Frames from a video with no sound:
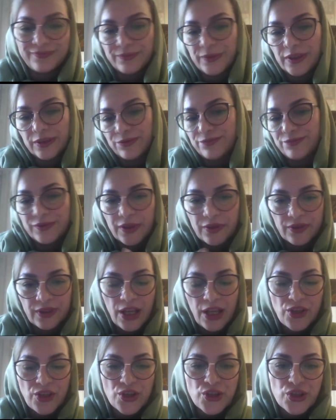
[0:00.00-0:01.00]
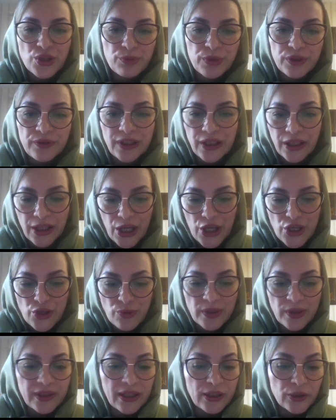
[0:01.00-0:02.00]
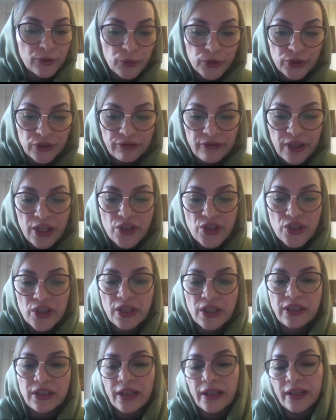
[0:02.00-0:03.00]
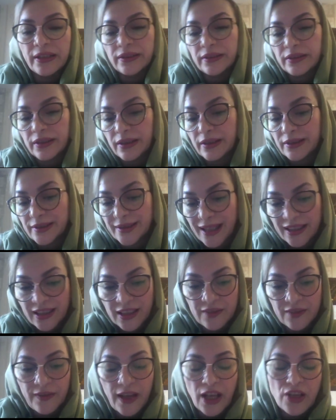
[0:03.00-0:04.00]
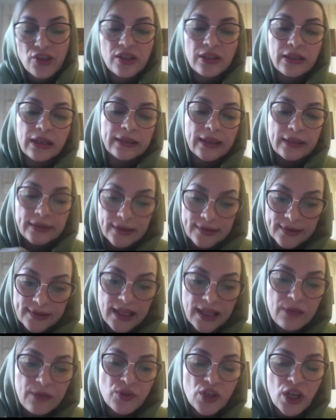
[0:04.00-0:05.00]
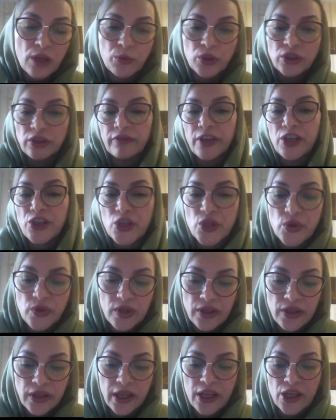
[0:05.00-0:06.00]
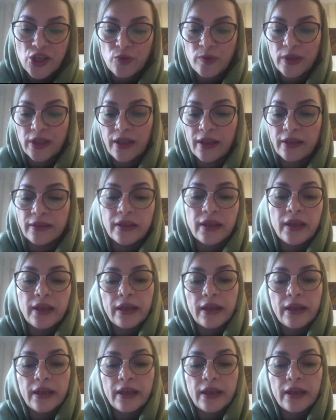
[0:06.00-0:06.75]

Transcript: the relationship between engagement and motivation and satisfaction, and at the same time, motivation to engagement and